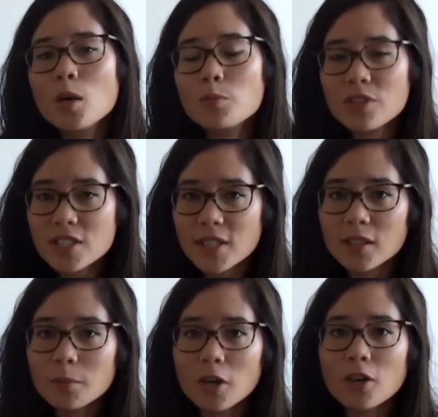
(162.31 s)

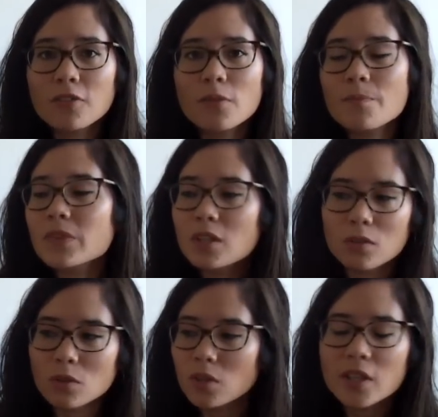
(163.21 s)
printing them off
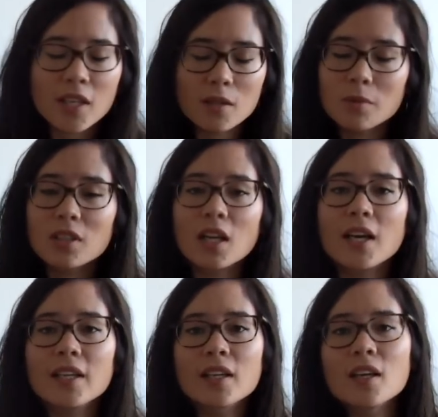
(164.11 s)
or looking at them
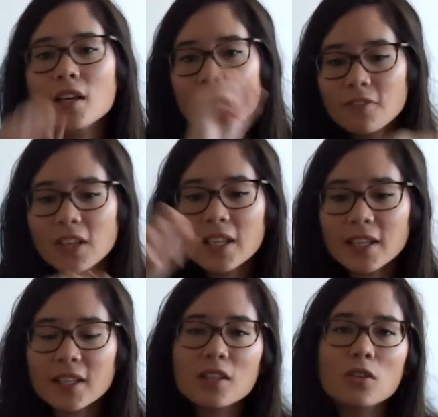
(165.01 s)
online,
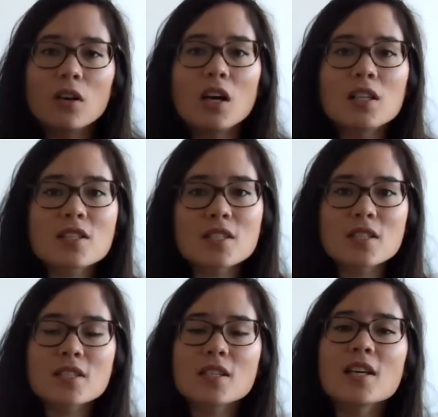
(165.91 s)
filling in your
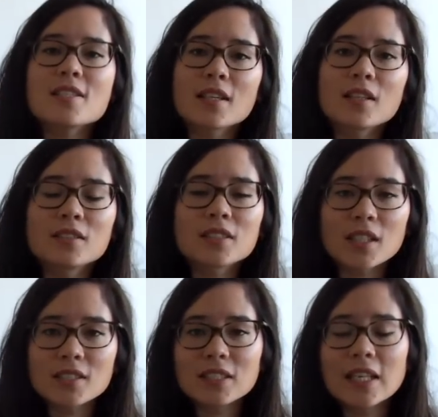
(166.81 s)
answers nice and
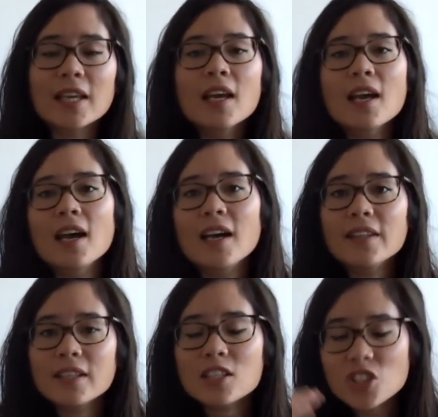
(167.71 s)
concisely,
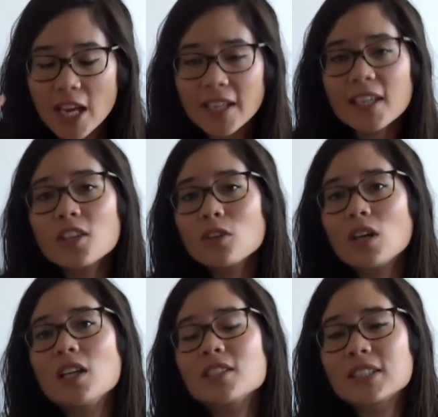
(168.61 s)
and then checking
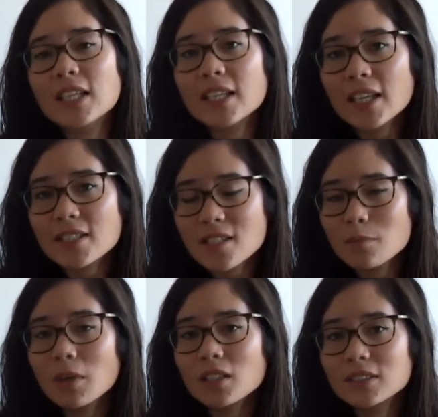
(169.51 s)
your answer against
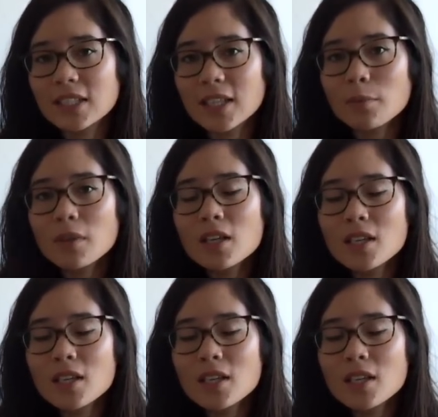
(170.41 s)
the mark scheme.